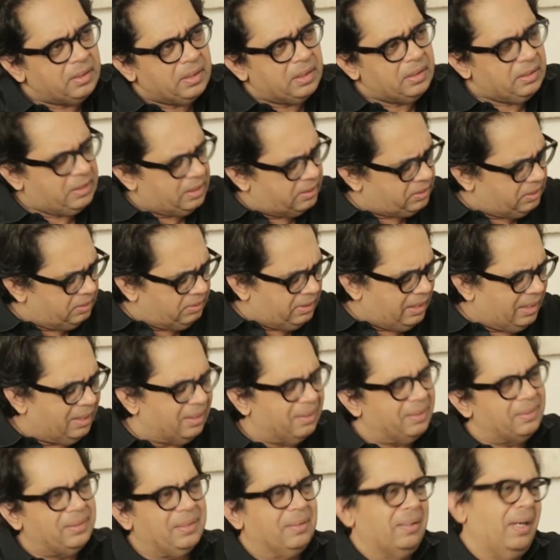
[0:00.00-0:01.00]
It doesn't.
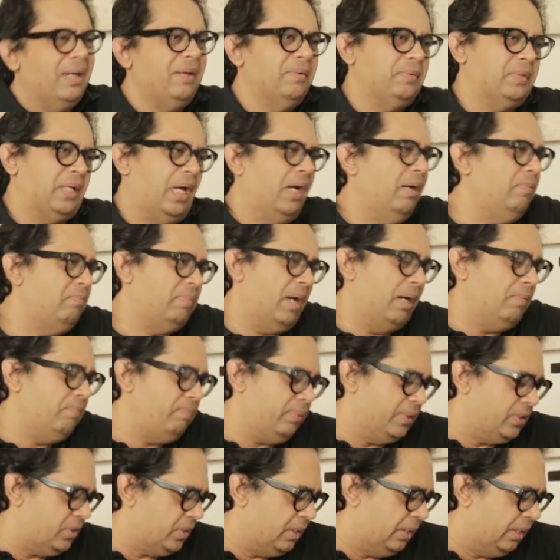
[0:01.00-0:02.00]
Yeah. I'm
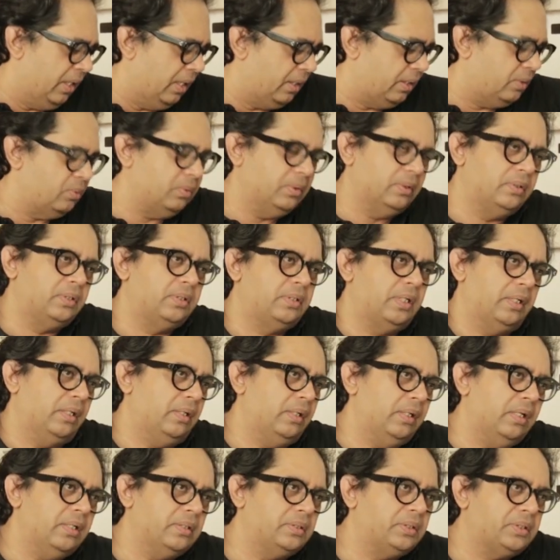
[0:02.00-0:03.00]
personally, I could care
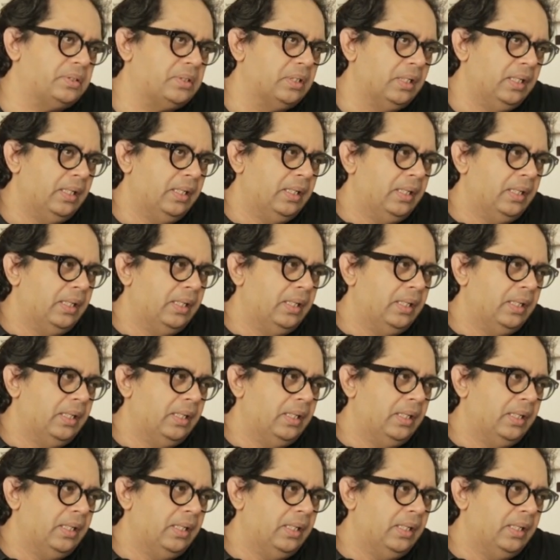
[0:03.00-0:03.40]
less.